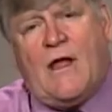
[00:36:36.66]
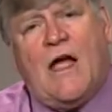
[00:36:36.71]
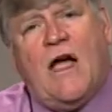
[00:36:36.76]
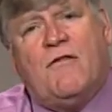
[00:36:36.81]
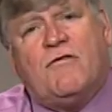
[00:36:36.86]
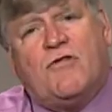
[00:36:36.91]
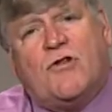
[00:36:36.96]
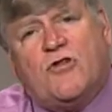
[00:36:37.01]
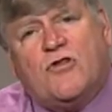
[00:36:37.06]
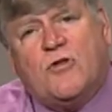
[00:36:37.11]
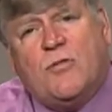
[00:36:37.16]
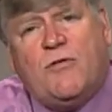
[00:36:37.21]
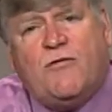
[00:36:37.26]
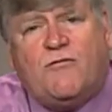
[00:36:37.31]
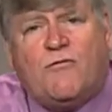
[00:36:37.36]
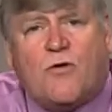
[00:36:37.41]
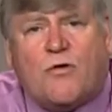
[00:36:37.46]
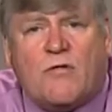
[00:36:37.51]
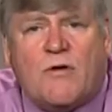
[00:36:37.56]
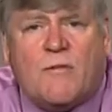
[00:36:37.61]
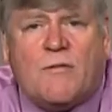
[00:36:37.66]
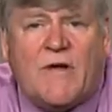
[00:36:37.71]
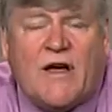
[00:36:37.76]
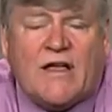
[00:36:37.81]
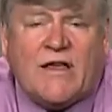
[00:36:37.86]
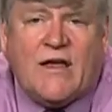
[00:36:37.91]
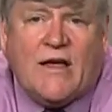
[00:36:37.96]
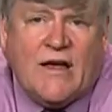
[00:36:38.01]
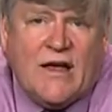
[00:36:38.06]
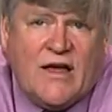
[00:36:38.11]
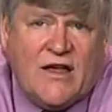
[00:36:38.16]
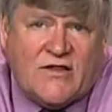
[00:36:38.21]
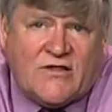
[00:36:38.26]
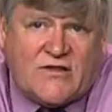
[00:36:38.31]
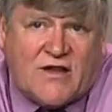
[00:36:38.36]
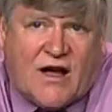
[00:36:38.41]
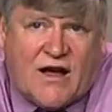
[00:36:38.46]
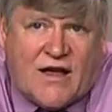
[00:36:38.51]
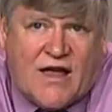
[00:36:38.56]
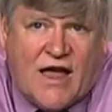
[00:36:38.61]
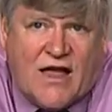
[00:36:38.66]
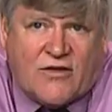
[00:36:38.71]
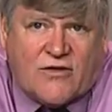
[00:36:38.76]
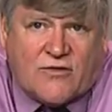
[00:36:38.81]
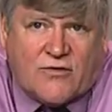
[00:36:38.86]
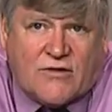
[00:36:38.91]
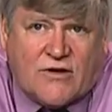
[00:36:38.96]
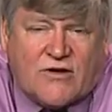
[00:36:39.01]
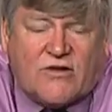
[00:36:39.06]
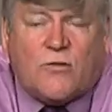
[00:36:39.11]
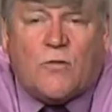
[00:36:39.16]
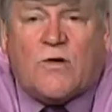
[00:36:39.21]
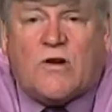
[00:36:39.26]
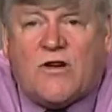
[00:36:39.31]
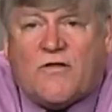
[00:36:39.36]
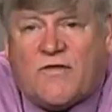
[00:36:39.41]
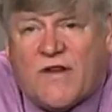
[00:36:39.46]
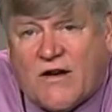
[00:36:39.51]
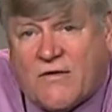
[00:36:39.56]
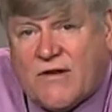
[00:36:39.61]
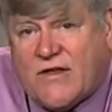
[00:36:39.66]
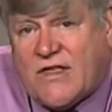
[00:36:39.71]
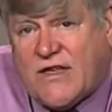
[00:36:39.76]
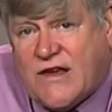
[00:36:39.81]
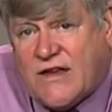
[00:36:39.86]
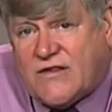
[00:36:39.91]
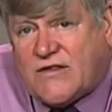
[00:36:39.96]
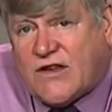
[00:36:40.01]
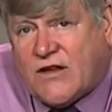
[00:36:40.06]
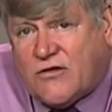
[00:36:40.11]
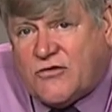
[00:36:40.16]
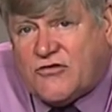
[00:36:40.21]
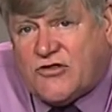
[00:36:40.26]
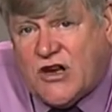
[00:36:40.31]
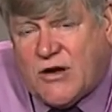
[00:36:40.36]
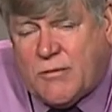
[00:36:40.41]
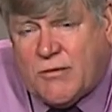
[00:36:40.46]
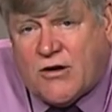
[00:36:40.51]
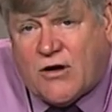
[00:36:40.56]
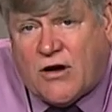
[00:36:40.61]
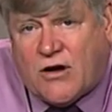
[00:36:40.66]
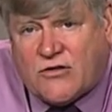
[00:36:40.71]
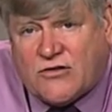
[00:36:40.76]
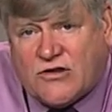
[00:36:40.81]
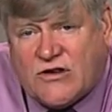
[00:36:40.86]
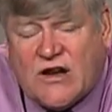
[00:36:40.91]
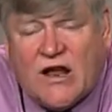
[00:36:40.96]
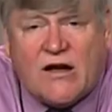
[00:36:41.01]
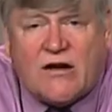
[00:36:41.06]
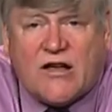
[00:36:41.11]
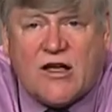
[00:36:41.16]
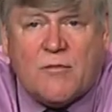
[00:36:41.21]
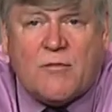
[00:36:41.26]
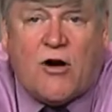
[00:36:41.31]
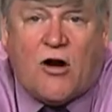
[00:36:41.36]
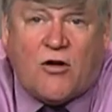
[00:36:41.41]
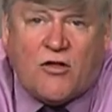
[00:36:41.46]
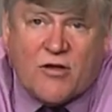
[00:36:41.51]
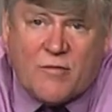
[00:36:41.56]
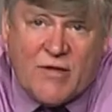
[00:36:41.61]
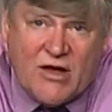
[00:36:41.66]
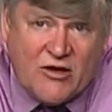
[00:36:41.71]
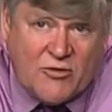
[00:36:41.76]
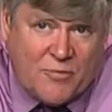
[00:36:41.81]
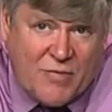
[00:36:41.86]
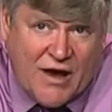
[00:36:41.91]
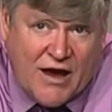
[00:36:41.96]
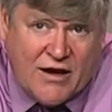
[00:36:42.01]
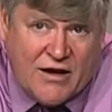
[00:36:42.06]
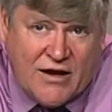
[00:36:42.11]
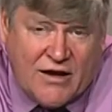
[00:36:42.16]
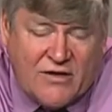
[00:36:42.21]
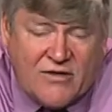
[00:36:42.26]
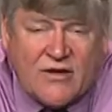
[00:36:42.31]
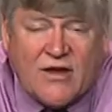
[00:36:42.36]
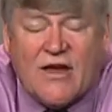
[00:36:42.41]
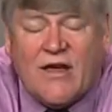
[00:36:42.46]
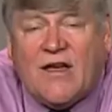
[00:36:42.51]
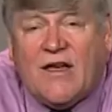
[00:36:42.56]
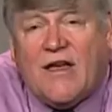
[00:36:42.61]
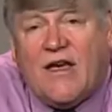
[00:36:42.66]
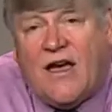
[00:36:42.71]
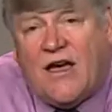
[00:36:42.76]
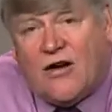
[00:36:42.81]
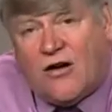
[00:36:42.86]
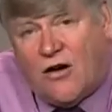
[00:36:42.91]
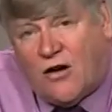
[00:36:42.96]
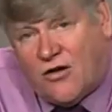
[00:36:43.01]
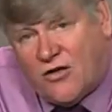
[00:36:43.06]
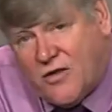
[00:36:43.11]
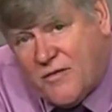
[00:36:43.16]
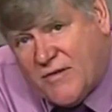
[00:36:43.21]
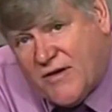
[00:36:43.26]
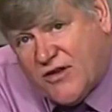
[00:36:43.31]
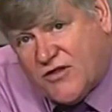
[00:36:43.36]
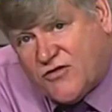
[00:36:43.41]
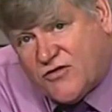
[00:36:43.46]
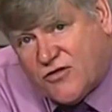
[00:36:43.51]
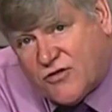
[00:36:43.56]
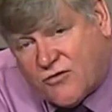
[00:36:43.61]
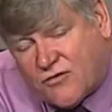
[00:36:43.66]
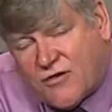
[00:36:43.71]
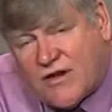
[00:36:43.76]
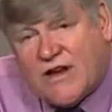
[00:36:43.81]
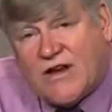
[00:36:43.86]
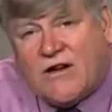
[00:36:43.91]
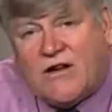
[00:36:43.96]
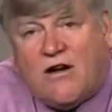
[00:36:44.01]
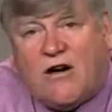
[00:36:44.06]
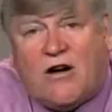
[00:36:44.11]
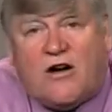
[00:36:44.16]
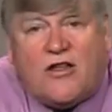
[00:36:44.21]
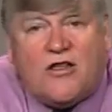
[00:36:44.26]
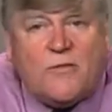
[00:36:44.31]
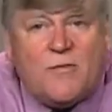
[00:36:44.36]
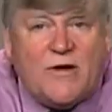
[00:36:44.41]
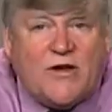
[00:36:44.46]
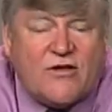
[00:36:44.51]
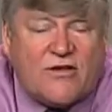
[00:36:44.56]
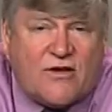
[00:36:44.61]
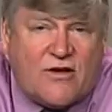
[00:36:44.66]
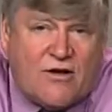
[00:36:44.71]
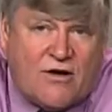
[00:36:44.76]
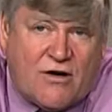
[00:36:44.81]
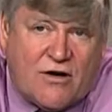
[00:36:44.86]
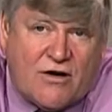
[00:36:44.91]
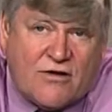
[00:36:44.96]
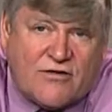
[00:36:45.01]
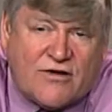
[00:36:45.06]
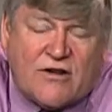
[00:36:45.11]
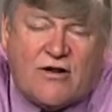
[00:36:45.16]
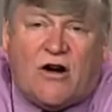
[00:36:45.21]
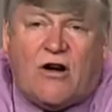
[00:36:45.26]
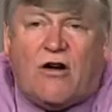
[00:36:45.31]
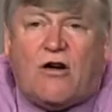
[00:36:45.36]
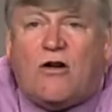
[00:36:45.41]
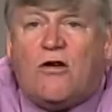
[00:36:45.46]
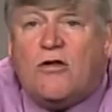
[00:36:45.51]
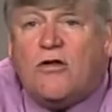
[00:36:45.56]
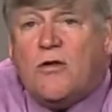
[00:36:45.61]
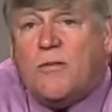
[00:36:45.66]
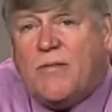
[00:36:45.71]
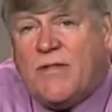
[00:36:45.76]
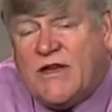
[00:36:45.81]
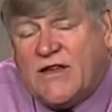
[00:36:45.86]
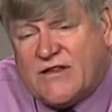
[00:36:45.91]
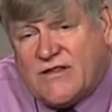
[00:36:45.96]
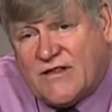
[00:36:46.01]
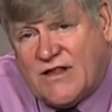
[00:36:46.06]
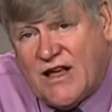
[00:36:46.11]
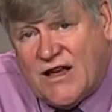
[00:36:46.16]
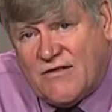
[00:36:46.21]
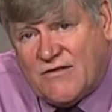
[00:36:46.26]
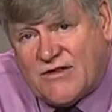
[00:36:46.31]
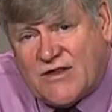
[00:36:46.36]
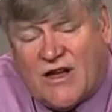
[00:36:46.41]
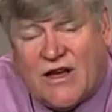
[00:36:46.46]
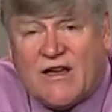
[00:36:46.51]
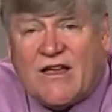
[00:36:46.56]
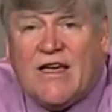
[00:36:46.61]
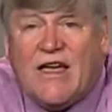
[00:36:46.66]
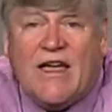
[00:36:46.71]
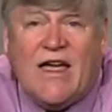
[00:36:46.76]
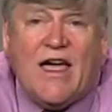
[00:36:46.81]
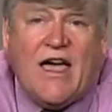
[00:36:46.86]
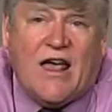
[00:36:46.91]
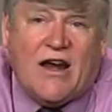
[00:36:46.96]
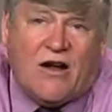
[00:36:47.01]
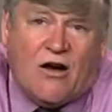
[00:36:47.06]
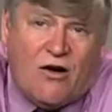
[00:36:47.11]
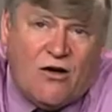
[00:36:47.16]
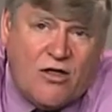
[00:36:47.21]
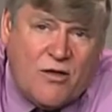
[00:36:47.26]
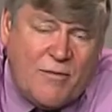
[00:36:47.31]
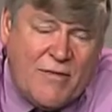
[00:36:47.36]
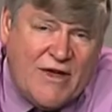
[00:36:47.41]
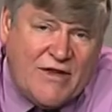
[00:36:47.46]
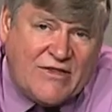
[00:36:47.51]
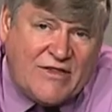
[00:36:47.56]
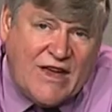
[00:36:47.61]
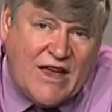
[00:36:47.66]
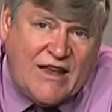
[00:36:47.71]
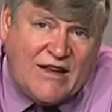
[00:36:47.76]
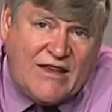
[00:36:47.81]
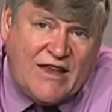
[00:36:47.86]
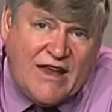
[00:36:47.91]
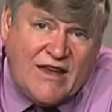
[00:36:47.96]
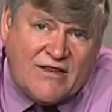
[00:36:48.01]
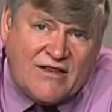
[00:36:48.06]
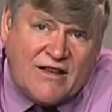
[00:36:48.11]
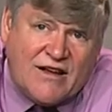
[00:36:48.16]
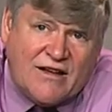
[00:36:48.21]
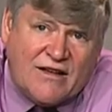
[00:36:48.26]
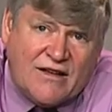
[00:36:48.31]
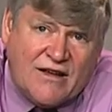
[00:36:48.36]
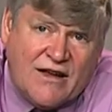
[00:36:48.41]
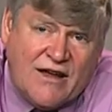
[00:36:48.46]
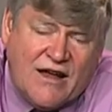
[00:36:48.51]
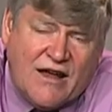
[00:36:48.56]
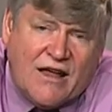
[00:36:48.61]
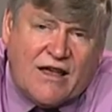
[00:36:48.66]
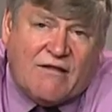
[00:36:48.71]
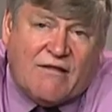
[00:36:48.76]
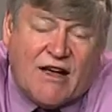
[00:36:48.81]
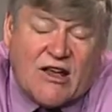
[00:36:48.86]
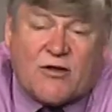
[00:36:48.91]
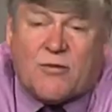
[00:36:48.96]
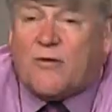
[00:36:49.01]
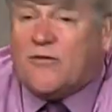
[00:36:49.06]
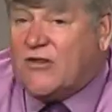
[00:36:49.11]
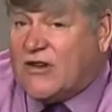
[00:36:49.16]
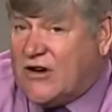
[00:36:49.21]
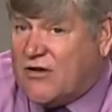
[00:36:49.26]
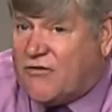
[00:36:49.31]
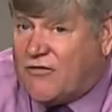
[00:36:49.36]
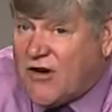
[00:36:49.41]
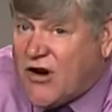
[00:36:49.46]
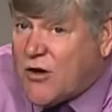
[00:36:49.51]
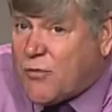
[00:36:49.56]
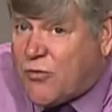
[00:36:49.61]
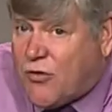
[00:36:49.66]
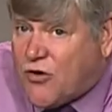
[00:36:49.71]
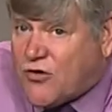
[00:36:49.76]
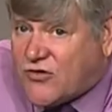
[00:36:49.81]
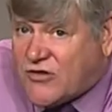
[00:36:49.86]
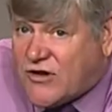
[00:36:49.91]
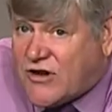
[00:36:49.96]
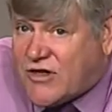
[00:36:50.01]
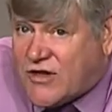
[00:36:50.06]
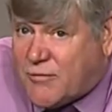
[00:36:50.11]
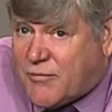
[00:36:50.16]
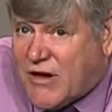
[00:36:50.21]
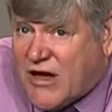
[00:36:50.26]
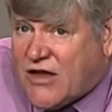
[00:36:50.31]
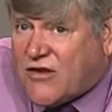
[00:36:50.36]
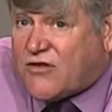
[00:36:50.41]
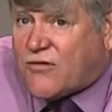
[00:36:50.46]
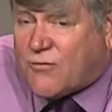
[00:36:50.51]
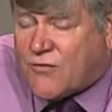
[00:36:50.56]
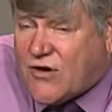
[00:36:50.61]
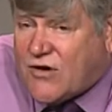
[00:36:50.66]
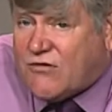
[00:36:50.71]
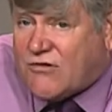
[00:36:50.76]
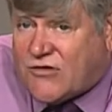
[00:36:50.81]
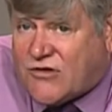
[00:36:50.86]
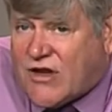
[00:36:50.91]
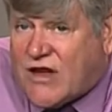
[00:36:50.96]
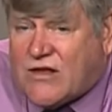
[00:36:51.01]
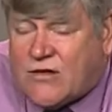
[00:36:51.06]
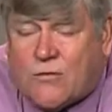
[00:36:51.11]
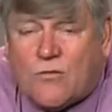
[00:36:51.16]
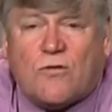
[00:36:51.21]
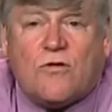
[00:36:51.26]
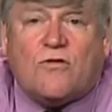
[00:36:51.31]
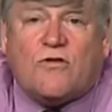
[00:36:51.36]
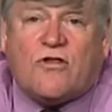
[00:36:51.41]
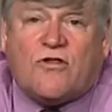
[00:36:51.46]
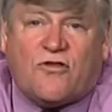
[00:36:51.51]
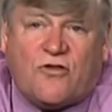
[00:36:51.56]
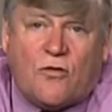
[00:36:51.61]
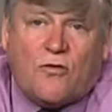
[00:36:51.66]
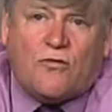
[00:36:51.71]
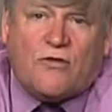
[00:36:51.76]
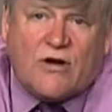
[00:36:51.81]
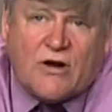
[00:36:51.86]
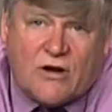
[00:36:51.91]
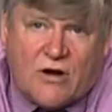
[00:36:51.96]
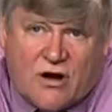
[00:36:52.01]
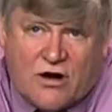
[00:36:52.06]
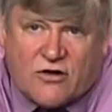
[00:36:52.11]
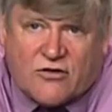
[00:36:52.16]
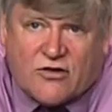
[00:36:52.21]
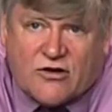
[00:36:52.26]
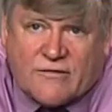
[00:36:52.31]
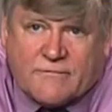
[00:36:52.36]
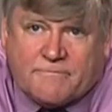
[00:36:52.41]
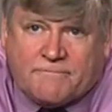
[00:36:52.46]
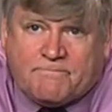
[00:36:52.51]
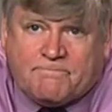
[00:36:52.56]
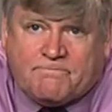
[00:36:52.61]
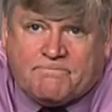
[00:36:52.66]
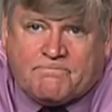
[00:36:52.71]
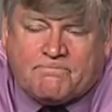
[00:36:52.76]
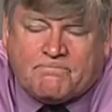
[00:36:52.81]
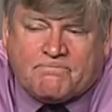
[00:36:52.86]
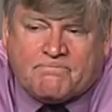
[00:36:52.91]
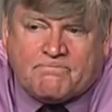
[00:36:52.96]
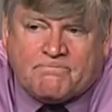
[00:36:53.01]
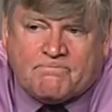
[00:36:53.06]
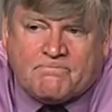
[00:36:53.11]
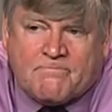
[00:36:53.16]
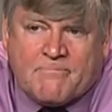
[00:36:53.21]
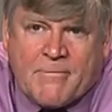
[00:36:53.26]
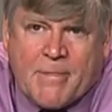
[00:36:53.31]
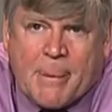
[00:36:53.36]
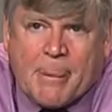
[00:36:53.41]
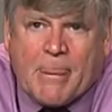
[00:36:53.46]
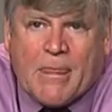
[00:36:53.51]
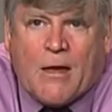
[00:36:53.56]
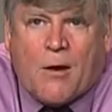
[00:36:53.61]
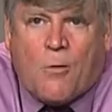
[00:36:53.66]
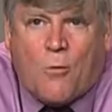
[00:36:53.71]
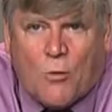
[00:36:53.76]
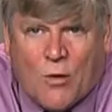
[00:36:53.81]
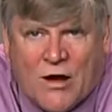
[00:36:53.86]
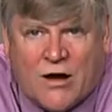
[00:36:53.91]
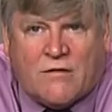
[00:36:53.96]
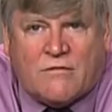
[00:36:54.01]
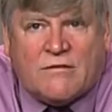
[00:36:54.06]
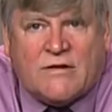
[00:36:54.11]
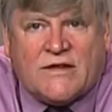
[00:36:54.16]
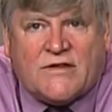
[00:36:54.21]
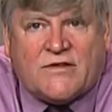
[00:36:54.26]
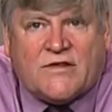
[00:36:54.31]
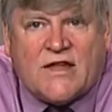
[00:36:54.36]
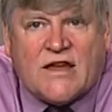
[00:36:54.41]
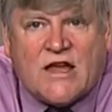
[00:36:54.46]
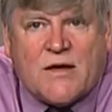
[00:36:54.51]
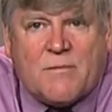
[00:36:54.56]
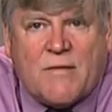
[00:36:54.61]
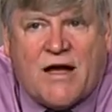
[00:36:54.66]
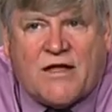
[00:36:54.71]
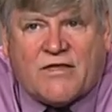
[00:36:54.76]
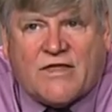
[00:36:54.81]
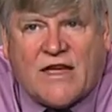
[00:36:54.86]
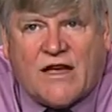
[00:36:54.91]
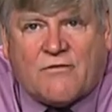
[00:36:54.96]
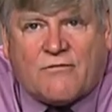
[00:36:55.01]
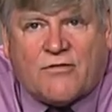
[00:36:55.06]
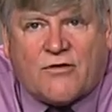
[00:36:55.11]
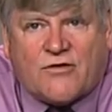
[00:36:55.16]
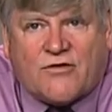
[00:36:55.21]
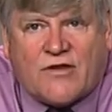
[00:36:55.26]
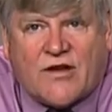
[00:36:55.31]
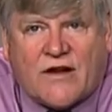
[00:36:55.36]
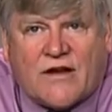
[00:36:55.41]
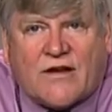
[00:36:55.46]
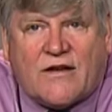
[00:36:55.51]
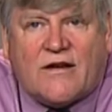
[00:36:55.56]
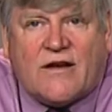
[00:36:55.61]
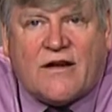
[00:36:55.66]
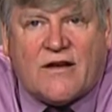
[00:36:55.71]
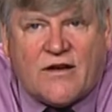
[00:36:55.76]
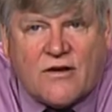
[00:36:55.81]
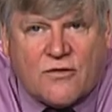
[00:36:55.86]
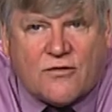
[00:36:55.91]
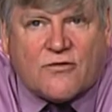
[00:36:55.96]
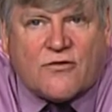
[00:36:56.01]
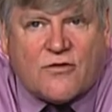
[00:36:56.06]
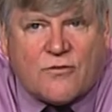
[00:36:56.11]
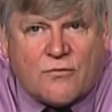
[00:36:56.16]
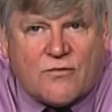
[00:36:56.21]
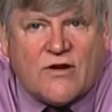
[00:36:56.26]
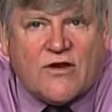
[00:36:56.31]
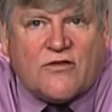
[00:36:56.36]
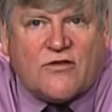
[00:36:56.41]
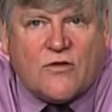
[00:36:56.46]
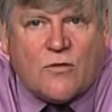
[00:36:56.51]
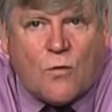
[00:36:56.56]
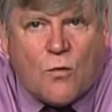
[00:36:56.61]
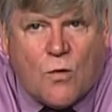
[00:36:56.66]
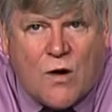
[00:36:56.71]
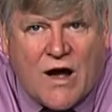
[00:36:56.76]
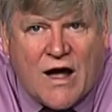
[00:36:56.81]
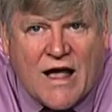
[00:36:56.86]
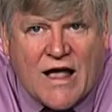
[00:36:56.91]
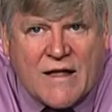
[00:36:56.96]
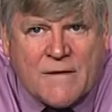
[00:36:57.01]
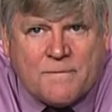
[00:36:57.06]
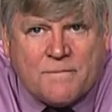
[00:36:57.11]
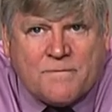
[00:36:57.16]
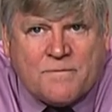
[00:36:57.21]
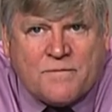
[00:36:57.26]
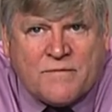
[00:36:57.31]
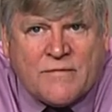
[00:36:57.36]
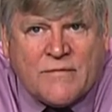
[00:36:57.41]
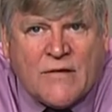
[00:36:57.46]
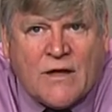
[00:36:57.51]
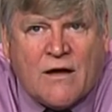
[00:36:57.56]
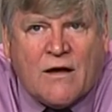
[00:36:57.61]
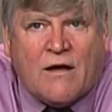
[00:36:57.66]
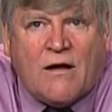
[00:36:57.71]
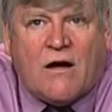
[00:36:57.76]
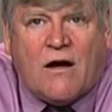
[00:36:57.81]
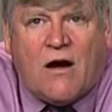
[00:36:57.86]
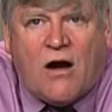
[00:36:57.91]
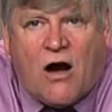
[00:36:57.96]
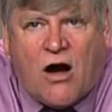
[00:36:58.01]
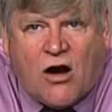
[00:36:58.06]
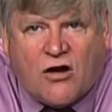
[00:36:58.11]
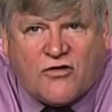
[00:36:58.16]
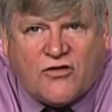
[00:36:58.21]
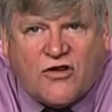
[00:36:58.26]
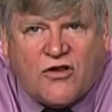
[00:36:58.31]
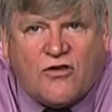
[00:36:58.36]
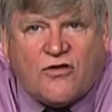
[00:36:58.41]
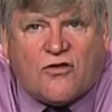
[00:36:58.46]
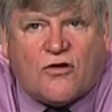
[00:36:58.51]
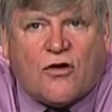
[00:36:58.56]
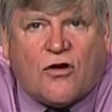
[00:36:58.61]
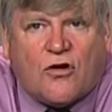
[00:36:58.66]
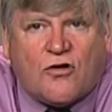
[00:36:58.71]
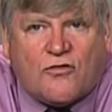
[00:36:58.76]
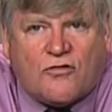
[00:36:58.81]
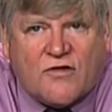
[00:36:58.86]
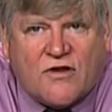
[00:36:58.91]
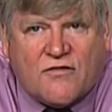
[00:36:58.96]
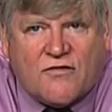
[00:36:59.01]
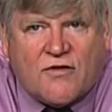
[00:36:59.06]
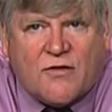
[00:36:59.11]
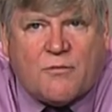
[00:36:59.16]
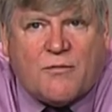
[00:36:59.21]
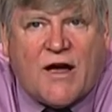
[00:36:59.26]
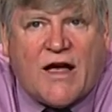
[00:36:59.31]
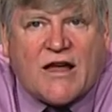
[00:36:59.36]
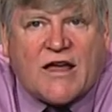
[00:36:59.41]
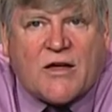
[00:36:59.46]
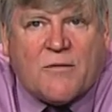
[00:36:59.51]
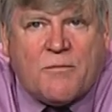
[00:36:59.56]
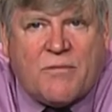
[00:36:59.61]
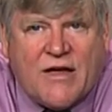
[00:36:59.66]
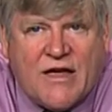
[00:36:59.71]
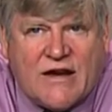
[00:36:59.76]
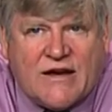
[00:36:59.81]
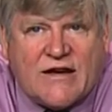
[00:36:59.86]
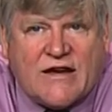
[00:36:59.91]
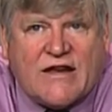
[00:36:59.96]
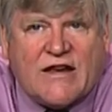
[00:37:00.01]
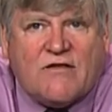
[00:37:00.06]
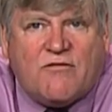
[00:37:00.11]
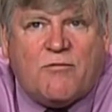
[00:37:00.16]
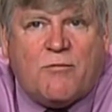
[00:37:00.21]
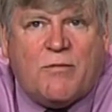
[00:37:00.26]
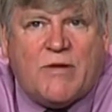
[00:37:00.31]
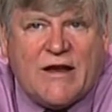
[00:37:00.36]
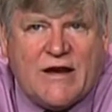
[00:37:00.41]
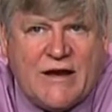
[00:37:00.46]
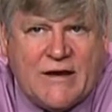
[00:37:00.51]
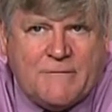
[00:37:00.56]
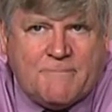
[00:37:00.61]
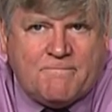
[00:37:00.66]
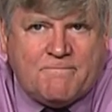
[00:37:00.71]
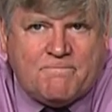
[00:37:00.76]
I've told you before what my stock answer is. Well, if everything sells cheap at auction, how come all the best paintings and all the best jewelry and all the best cars and all the best livestock and all the best antiques and collectibles and a fair portion of the best real estate in the world is sold at auction? Well, let's think about that for a second, and here's the reason why. Auctions are driven by competitive bidding.